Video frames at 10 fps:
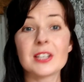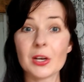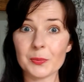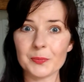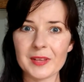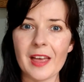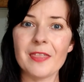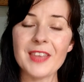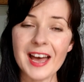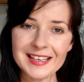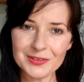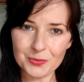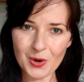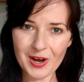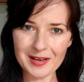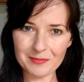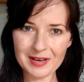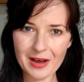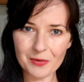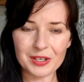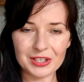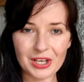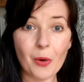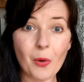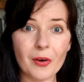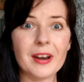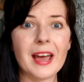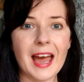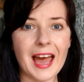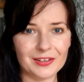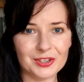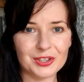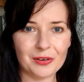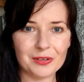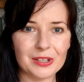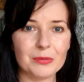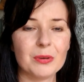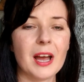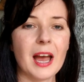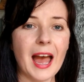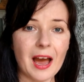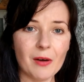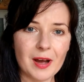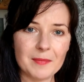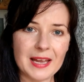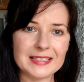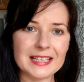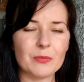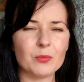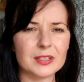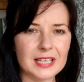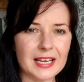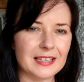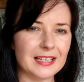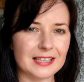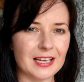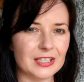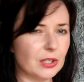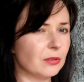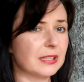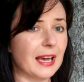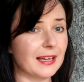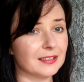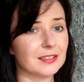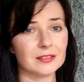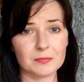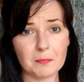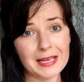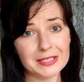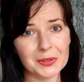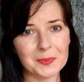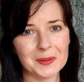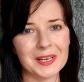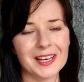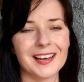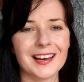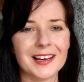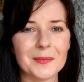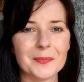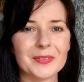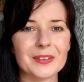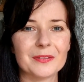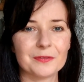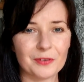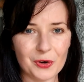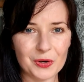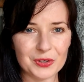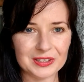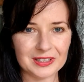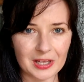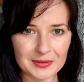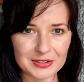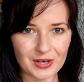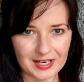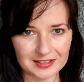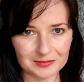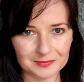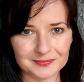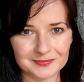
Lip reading: So that is what I am now going to go on and show you how I made it and what techniques I used and made up for Chloe's dress.